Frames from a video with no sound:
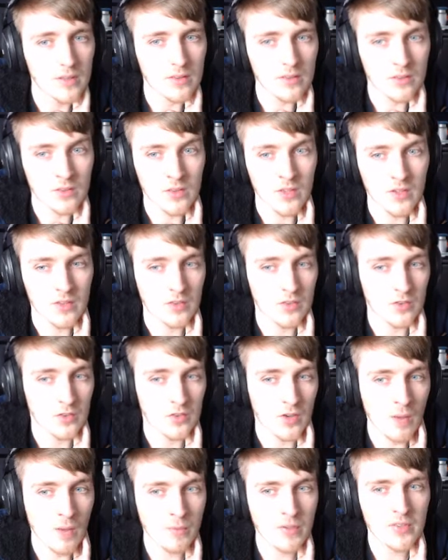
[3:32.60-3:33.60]
So it's a
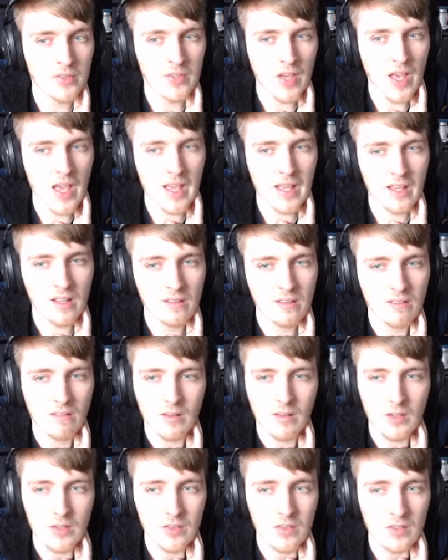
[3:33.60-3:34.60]
Trebuchet.
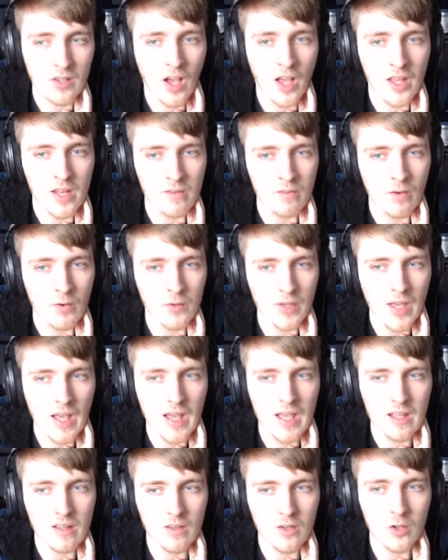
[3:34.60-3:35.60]
It's kind of
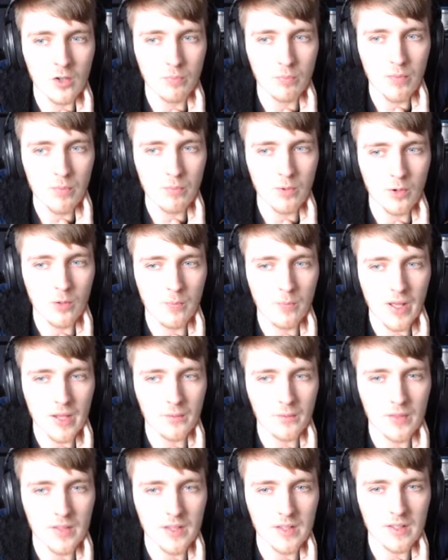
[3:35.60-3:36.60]
okay. Could be brought back
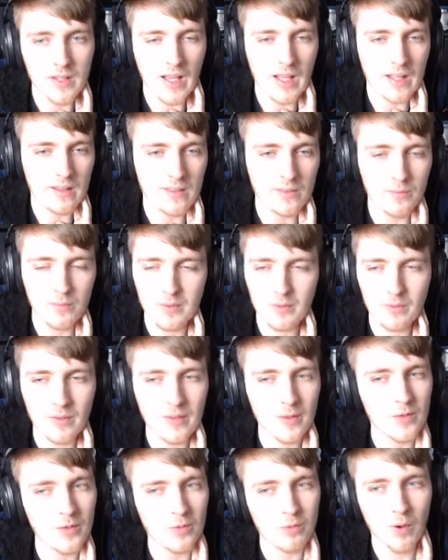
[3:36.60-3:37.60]
with the dance, but we
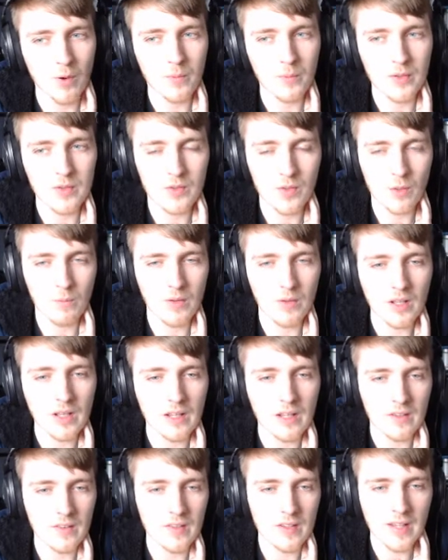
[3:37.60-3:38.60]
should probably stop
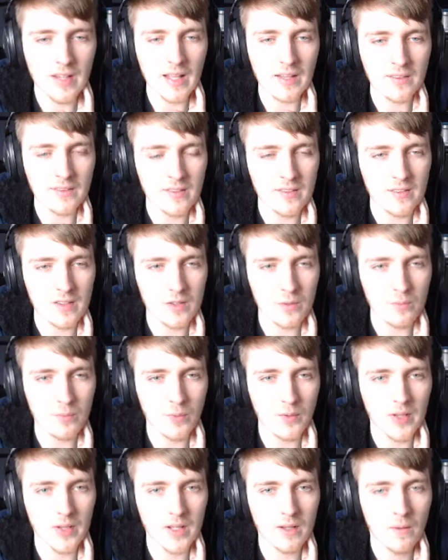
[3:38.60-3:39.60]
looking at the dance at this
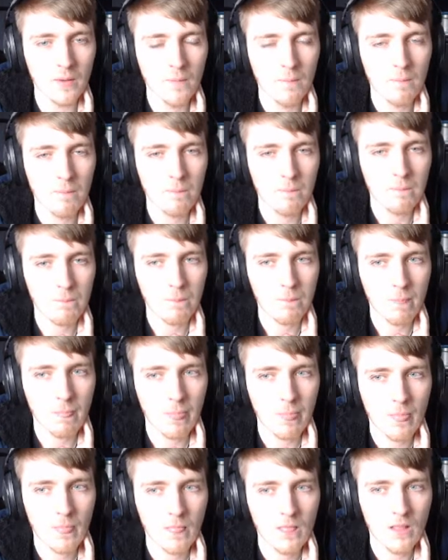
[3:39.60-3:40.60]
point.
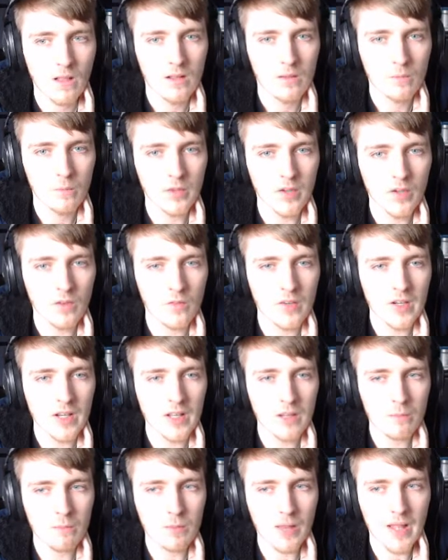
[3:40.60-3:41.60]
We're not really
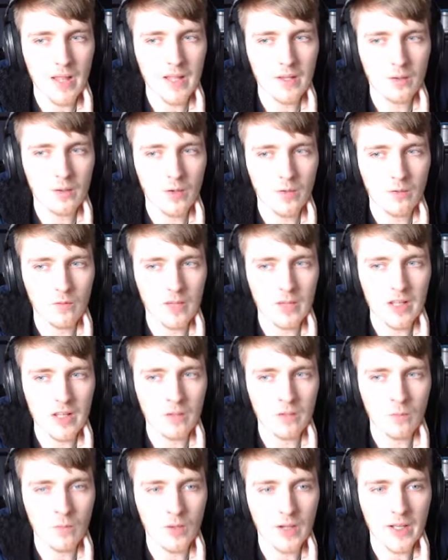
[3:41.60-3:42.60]
in black, we're not really
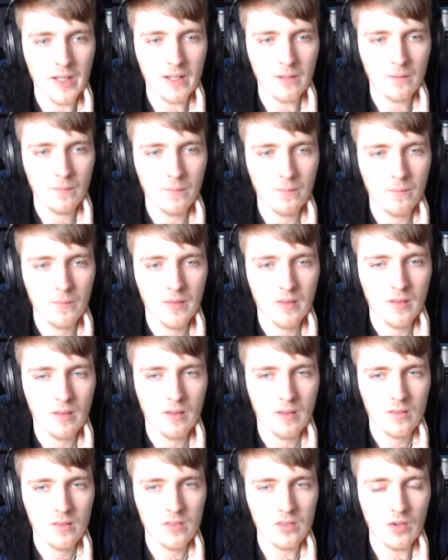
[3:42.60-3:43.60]
in white.
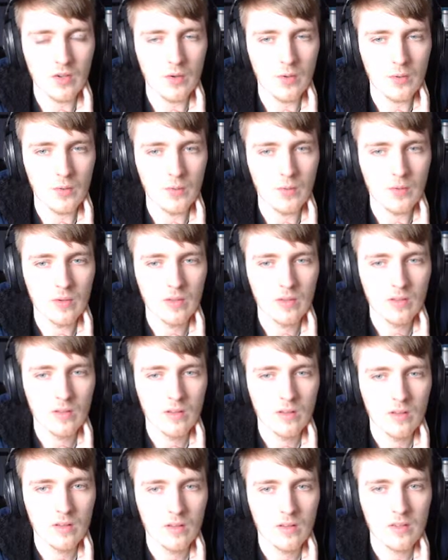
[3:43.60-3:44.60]
So
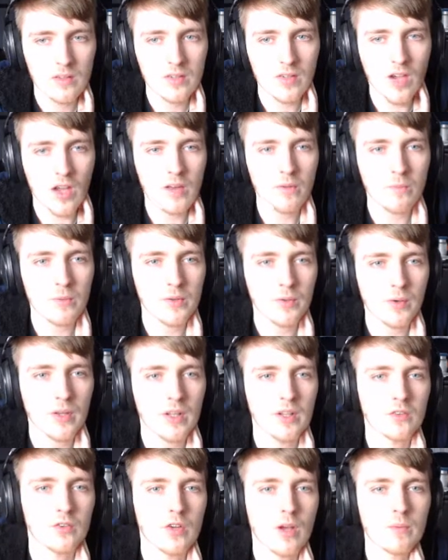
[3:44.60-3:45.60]
it's kind of between
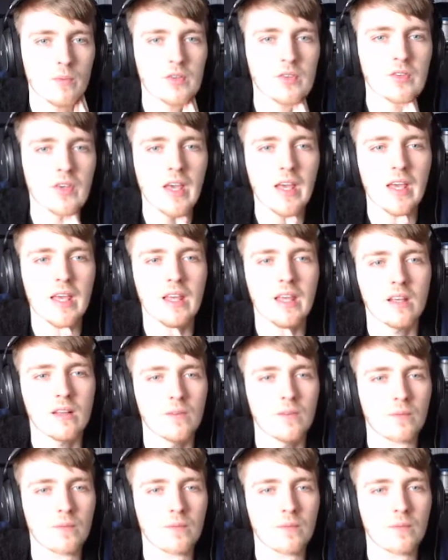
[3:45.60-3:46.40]
a Trebuchet